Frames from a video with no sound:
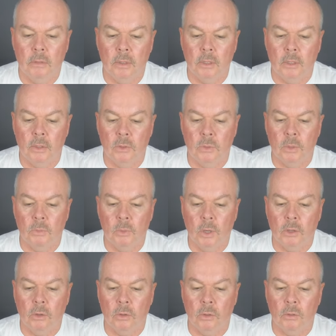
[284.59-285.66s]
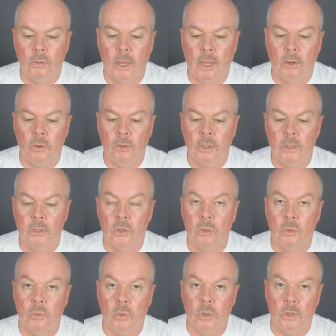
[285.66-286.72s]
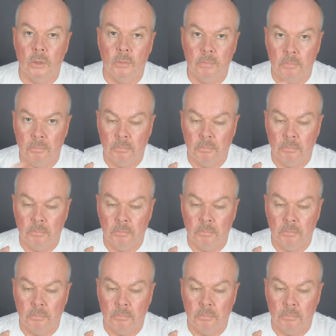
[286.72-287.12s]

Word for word: uh, doing work on alloy that you were